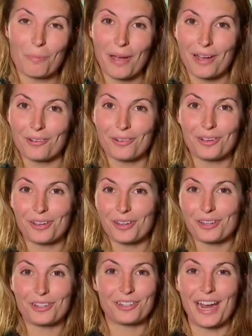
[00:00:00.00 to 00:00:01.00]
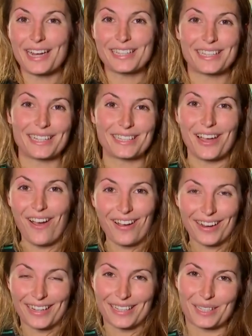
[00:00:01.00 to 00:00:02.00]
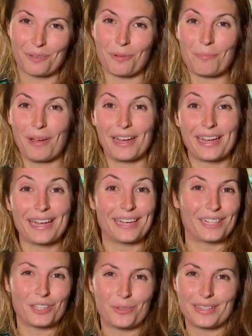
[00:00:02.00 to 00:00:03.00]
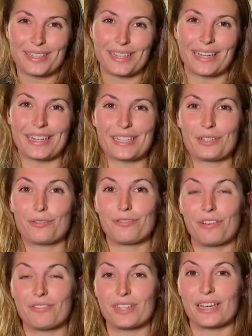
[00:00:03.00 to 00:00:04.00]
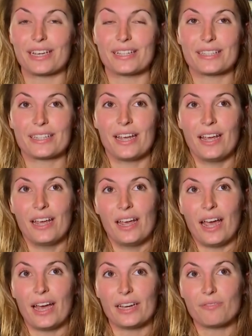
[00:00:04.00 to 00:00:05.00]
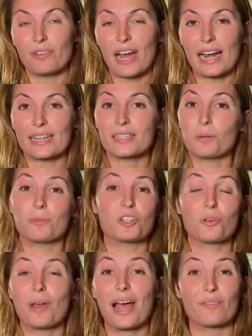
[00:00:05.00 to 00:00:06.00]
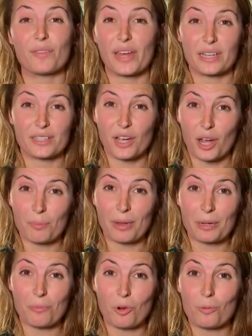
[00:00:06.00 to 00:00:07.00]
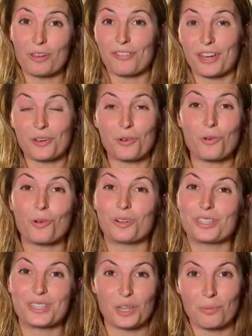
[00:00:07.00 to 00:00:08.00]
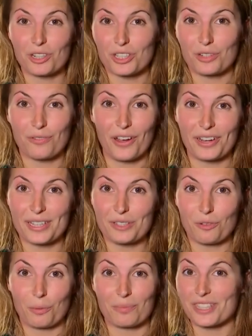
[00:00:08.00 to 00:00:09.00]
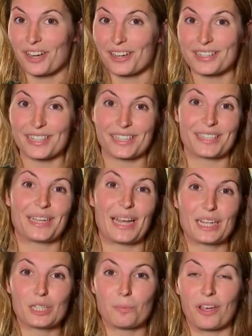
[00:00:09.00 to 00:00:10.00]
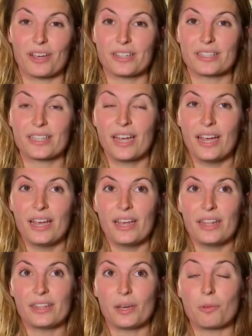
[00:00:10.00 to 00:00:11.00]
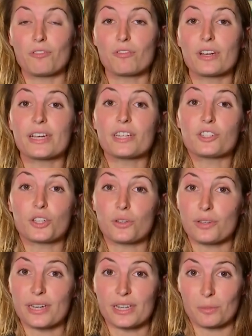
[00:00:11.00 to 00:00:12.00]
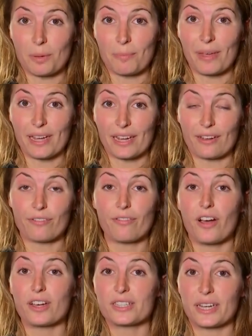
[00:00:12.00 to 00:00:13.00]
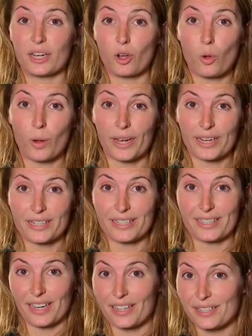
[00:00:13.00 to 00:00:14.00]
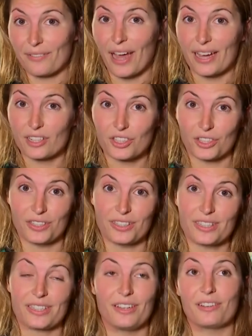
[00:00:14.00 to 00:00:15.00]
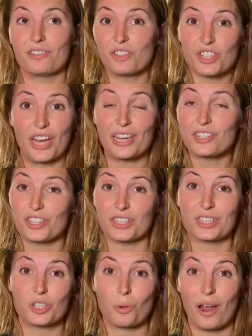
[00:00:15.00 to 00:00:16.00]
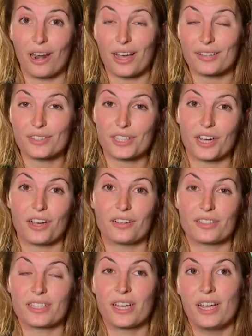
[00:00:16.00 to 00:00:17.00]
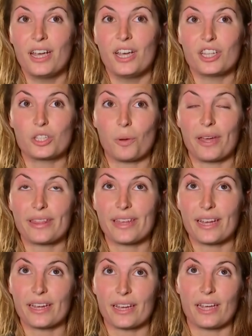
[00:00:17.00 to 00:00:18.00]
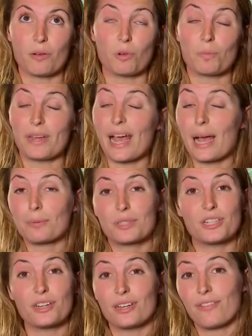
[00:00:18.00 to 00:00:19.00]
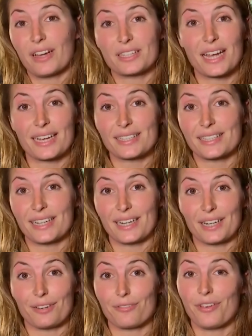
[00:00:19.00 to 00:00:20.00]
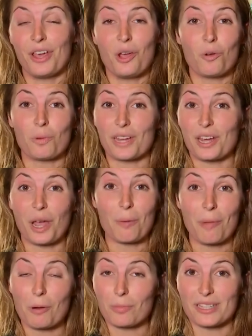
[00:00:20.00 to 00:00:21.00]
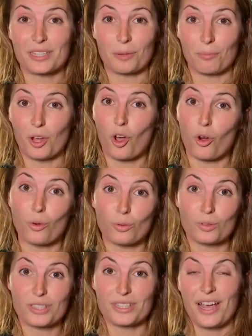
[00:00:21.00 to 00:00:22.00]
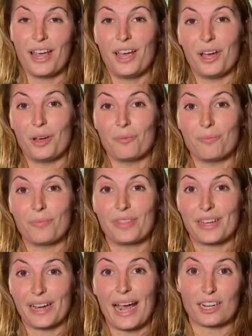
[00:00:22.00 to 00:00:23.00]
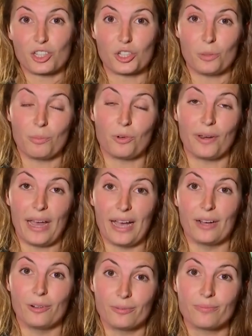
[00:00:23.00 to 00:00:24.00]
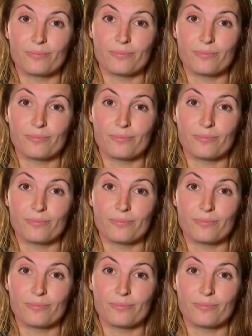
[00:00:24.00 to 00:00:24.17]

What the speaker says: about creating targets that we might hit in 20 years or 50 years. And in reality, we don't have that time anymore. We've ignored so much advice from scientists and experts that we really do need to be making fast and quick, decisive actions and changes to our lifestyles. So I think it would be absolutely fantastic if we could come up with some goals that are actionable now.